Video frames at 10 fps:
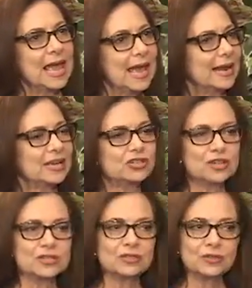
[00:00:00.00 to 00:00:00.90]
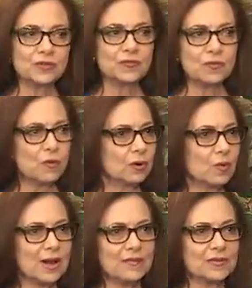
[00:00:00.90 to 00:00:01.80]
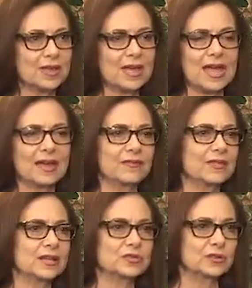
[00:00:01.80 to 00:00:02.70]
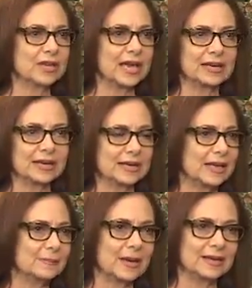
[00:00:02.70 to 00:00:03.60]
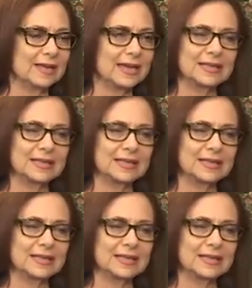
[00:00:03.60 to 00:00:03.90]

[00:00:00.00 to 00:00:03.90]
and I just look for whatever they have that's organic, and I buy that.